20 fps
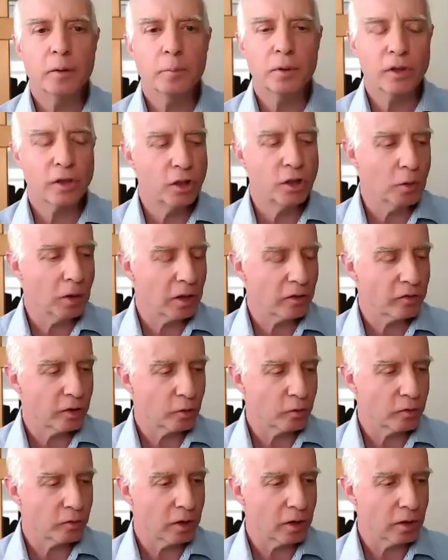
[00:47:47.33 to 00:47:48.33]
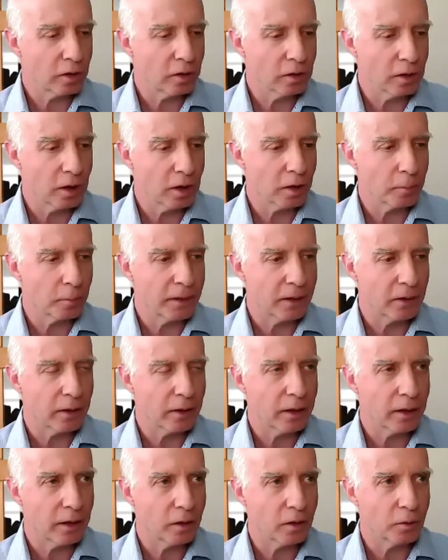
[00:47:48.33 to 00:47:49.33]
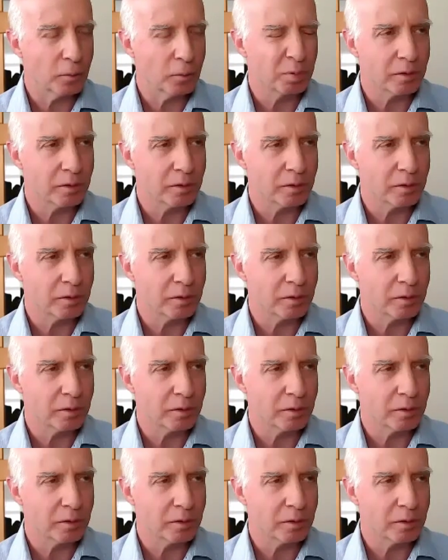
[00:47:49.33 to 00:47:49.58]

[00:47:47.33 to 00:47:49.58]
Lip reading: book, you also talk a lot about how